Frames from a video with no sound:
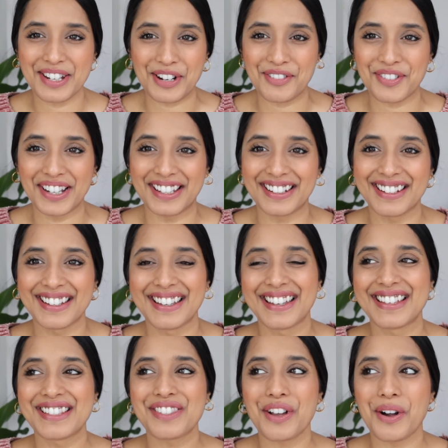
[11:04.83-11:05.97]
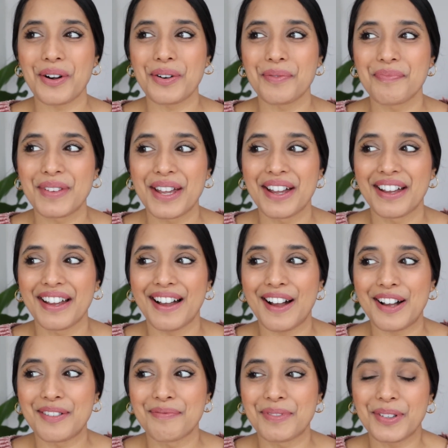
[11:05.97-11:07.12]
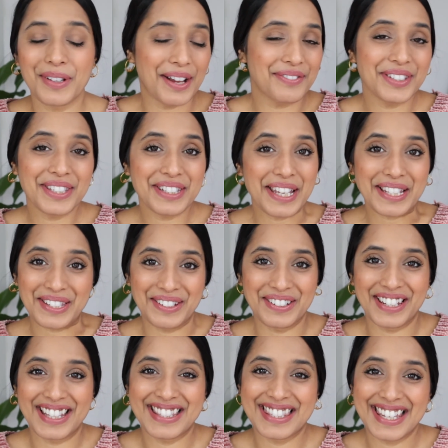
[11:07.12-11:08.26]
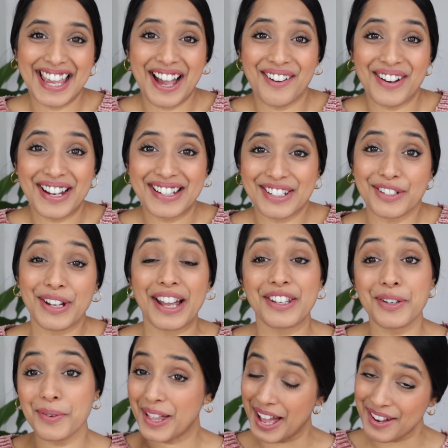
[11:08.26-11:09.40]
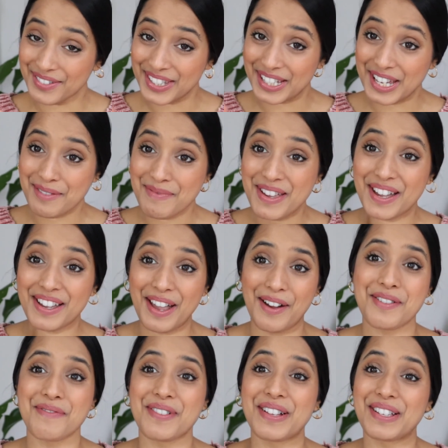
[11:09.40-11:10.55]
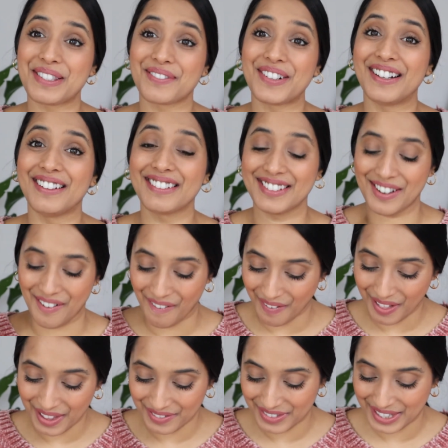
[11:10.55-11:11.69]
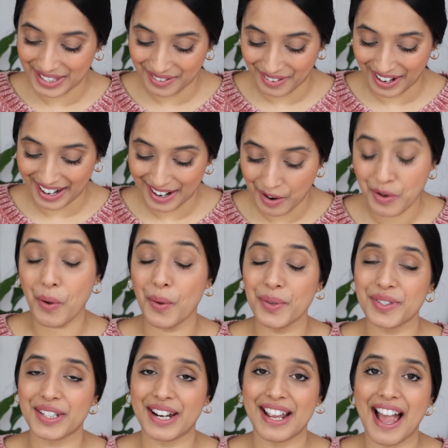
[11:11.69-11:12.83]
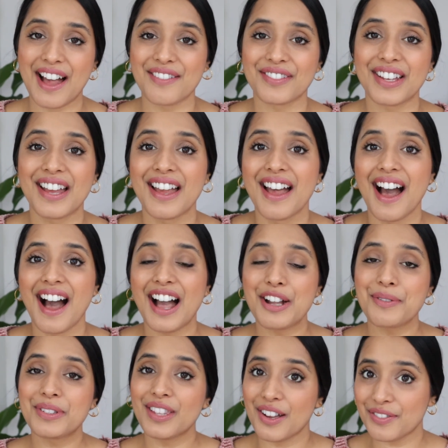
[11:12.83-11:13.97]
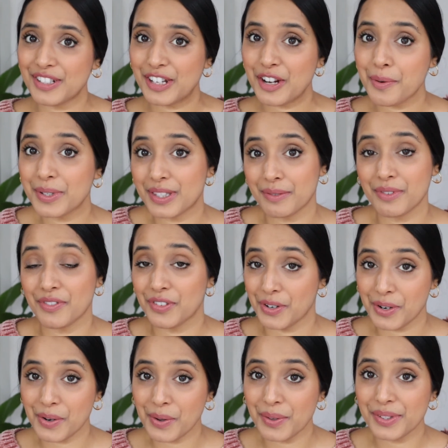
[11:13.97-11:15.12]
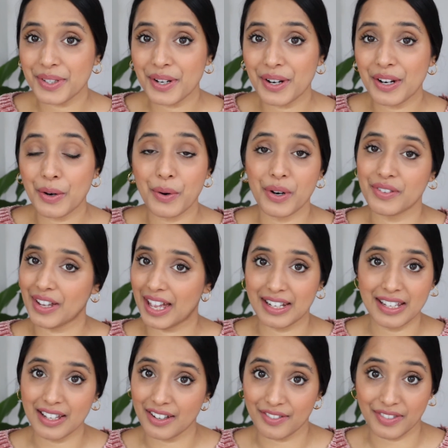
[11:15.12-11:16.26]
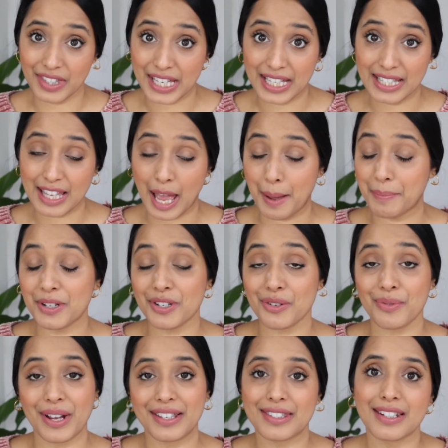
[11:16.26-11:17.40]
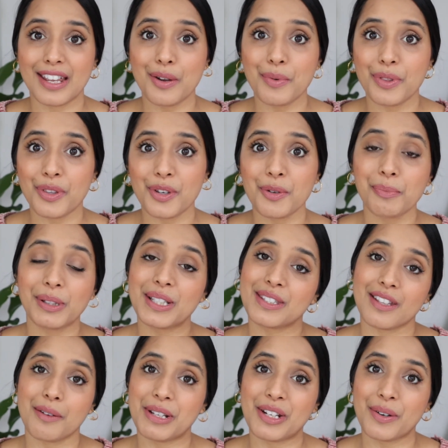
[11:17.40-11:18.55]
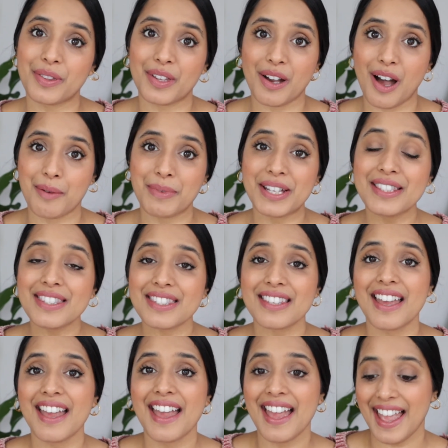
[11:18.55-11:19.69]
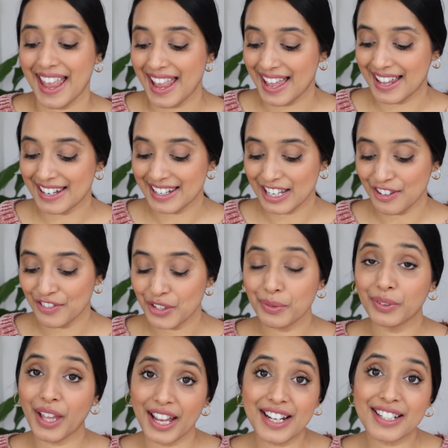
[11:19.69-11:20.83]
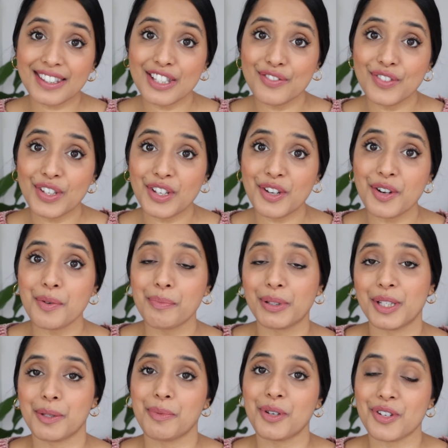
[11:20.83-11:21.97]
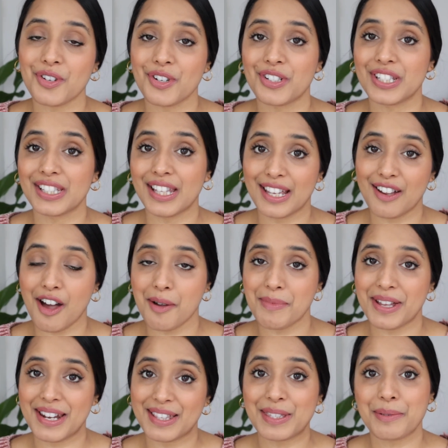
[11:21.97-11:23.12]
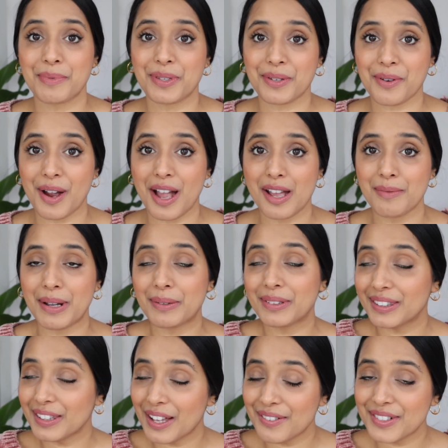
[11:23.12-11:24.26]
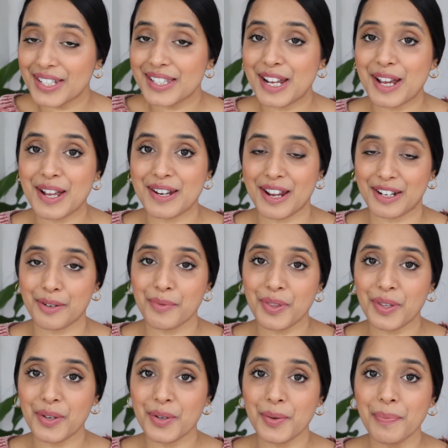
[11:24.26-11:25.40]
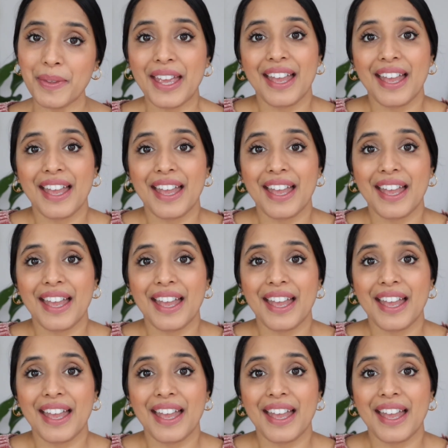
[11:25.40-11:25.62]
different. So um, you'll have to stay tuned and see how I do, and you will have to keep me accountable as well to all of these great goals that I have. I would love to hear what some of your goals are, or if any of these happen to resonate with you, please let me know in the comments. And if you liked this video, please be sure to like, comment, and subscribe. I would love to stay connected with you.